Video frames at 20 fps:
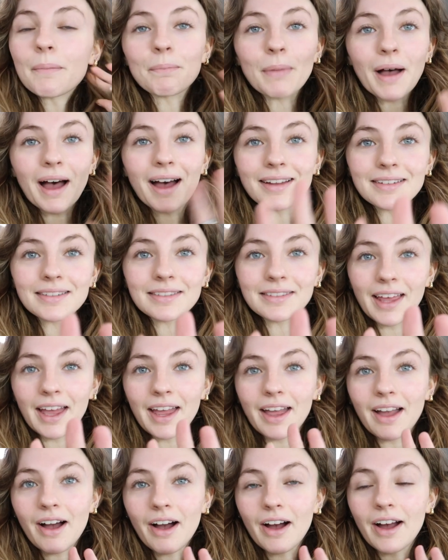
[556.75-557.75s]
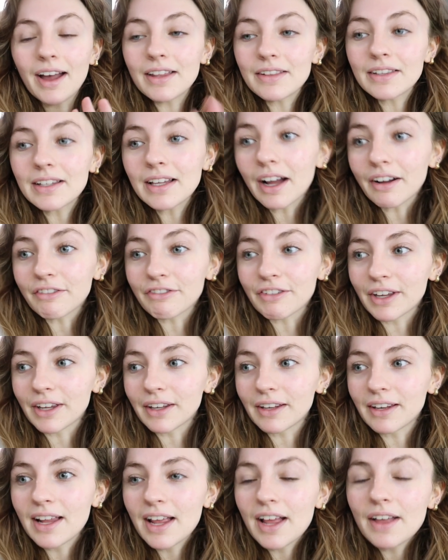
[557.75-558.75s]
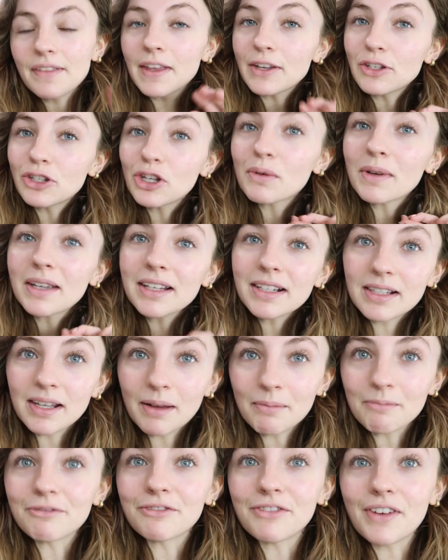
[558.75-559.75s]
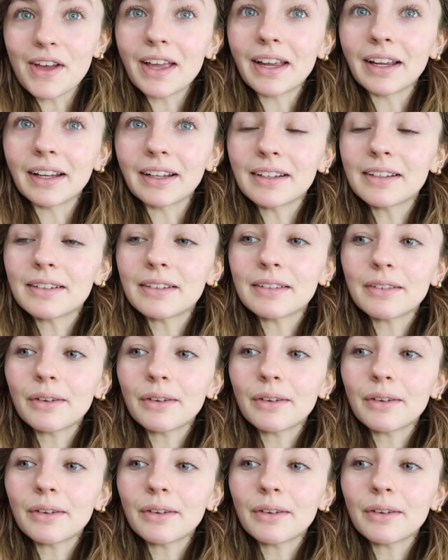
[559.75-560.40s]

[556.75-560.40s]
but they are in the oven. They're doing something.